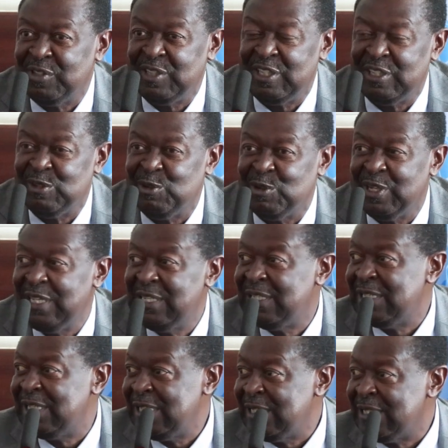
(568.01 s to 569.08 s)
She does not
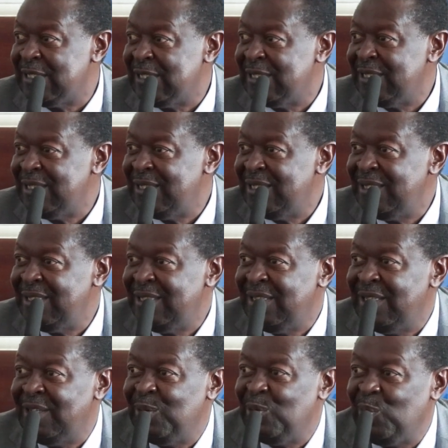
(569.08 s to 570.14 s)
hesitate
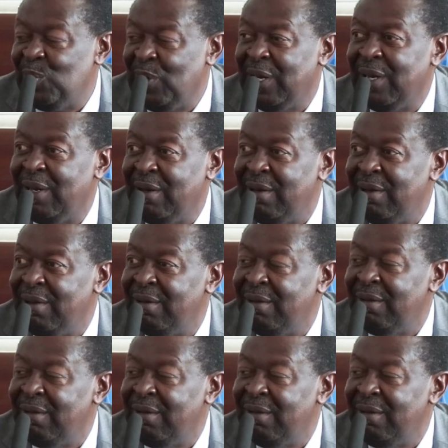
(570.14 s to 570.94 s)
when